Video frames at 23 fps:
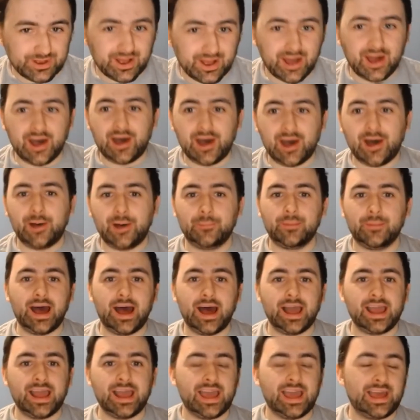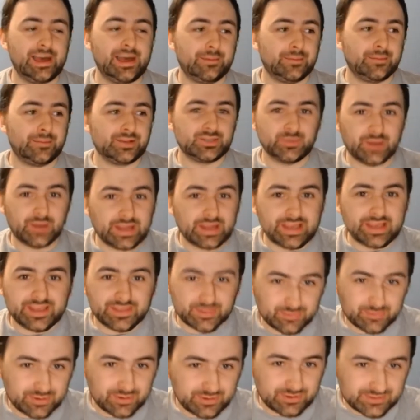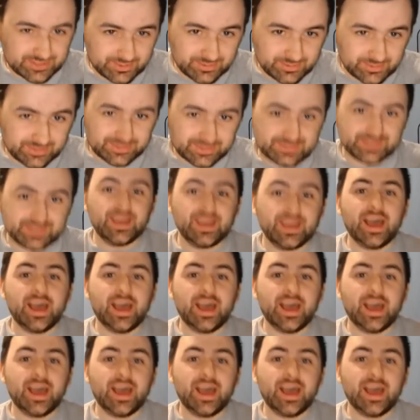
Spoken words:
I am 23 years old,